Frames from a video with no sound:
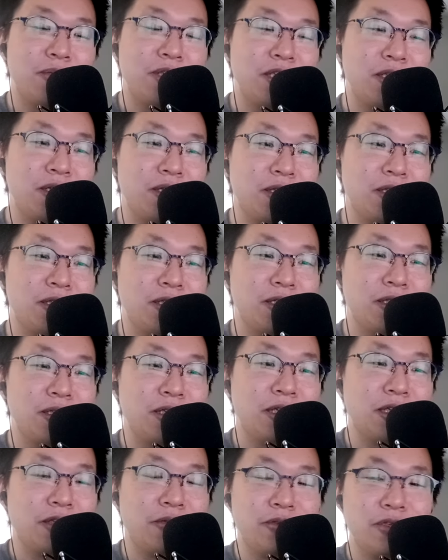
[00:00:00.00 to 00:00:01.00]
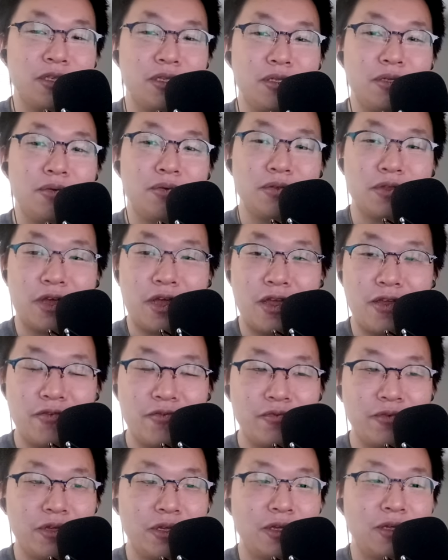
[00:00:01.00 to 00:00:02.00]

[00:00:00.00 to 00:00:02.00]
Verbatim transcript: because it gives it new life.